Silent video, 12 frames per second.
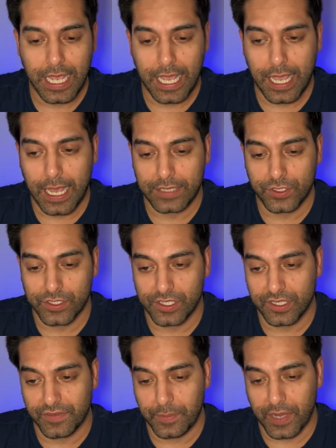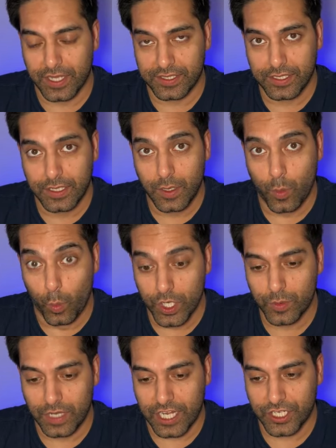and 2CTV Plus,
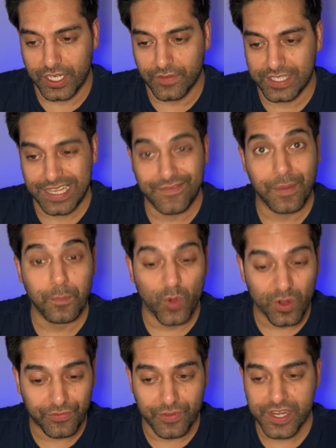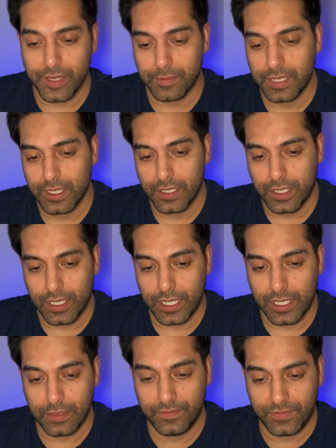which will actually give us even more freedom
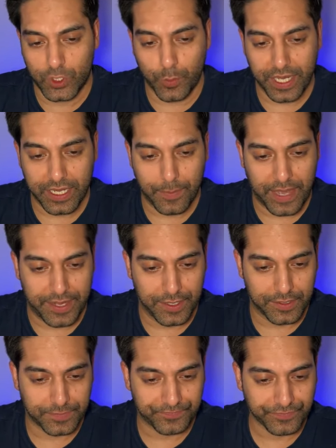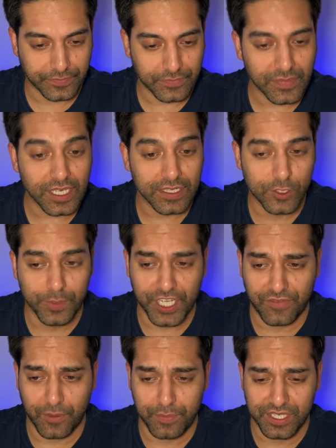to be independent. Super
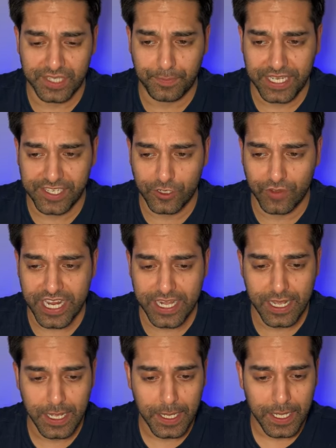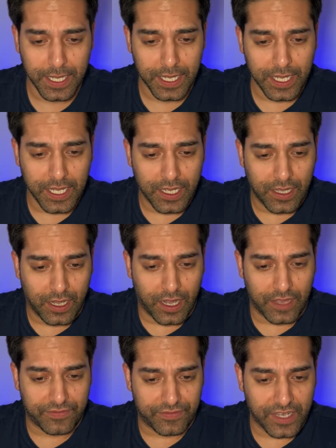chat from Peter Green.
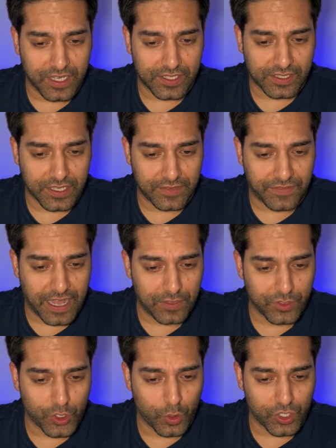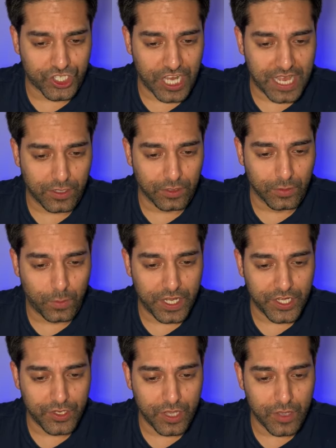I first found your channel
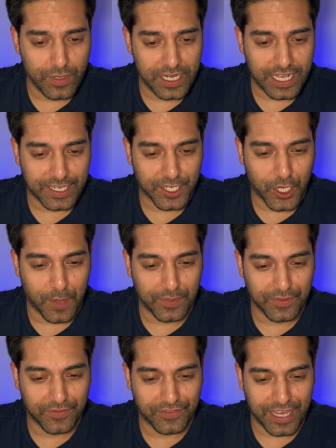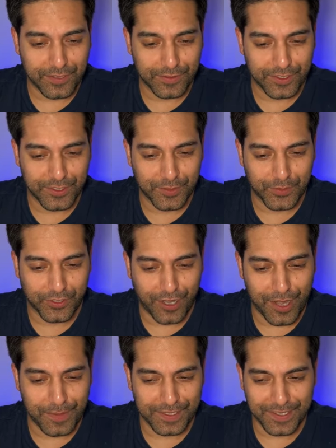when you only had a couple of thousand
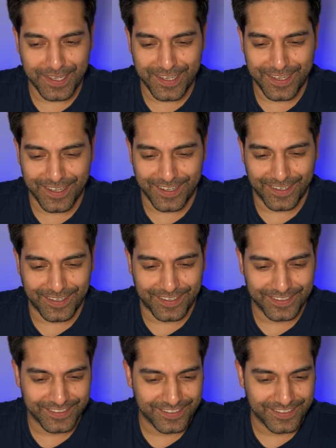subscribers. Ah,